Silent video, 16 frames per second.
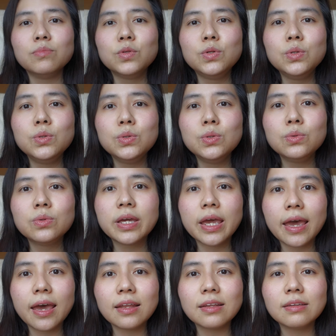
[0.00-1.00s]
you
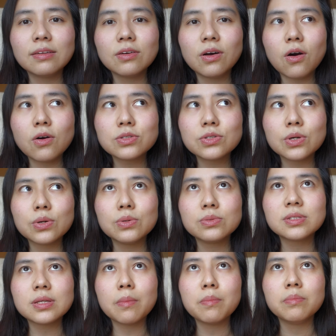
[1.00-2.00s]
get also
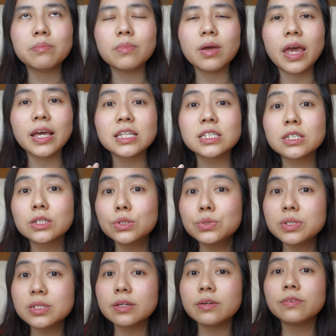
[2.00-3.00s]
some
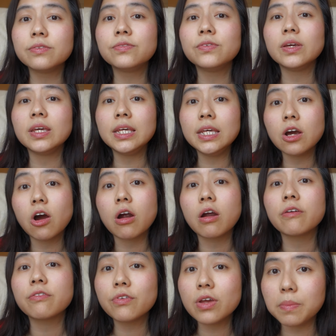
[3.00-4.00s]
exclusive
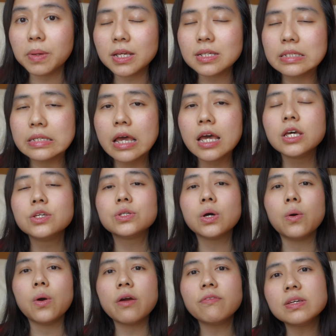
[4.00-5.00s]
ER freebies.
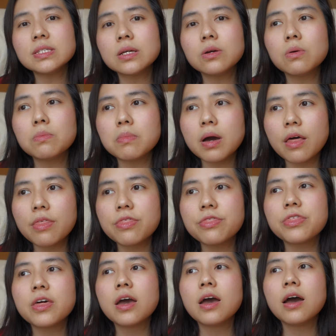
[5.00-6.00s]
So every single month,